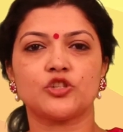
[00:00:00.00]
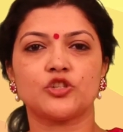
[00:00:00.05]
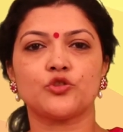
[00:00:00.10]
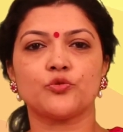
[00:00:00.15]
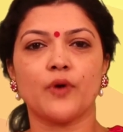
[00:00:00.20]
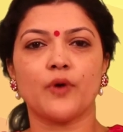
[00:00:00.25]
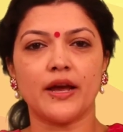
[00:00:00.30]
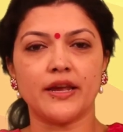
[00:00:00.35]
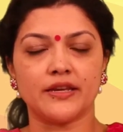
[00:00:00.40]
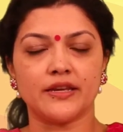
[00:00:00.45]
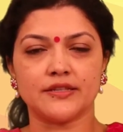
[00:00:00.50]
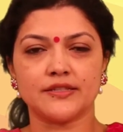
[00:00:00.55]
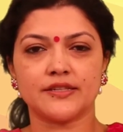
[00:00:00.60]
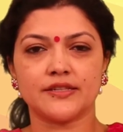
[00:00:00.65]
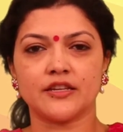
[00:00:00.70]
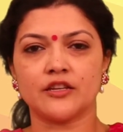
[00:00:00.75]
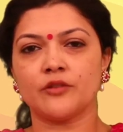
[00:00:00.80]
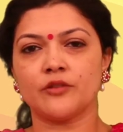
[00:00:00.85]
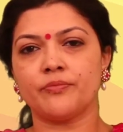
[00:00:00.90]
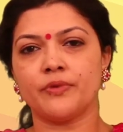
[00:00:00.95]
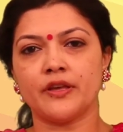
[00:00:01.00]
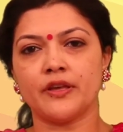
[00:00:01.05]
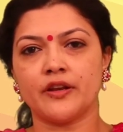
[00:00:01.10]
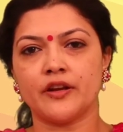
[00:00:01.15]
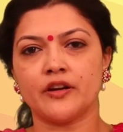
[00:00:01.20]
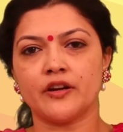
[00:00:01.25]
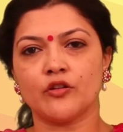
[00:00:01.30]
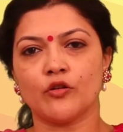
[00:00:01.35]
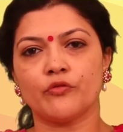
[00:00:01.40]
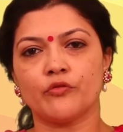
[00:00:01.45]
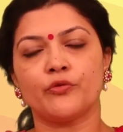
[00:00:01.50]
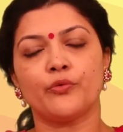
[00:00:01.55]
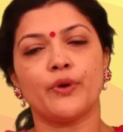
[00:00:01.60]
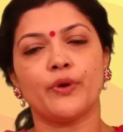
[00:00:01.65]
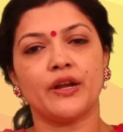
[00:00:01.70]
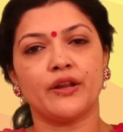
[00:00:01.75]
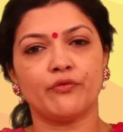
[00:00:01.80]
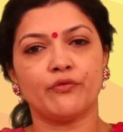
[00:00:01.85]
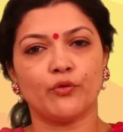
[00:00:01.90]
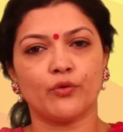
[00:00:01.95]
twice in a period of
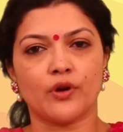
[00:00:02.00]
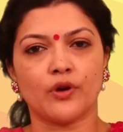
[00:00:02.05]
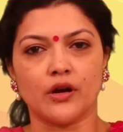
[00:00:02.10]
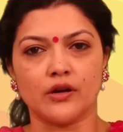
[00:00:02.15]
24